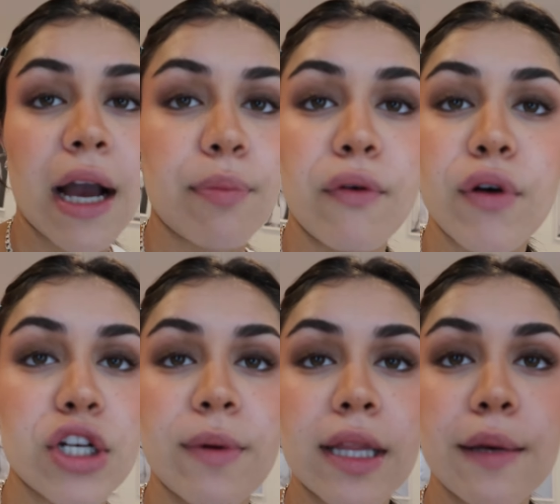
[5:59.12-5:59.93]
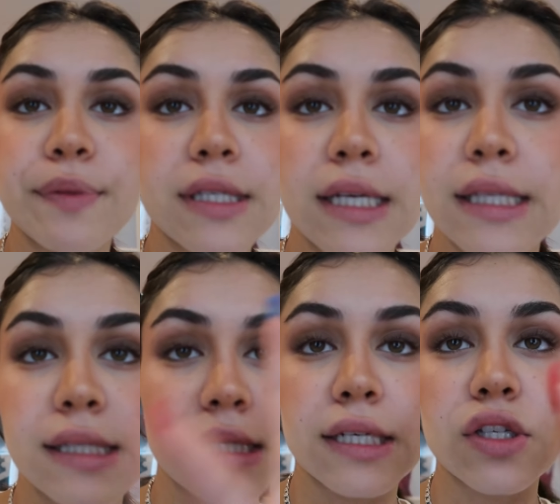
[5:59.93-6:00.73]
back before I do my lips because
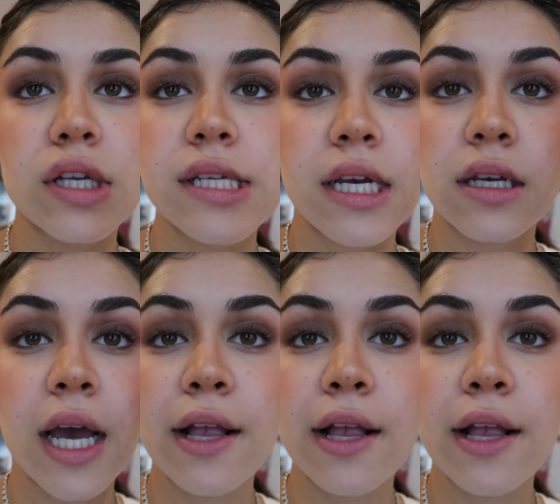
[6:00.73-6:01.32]
this is exhausting.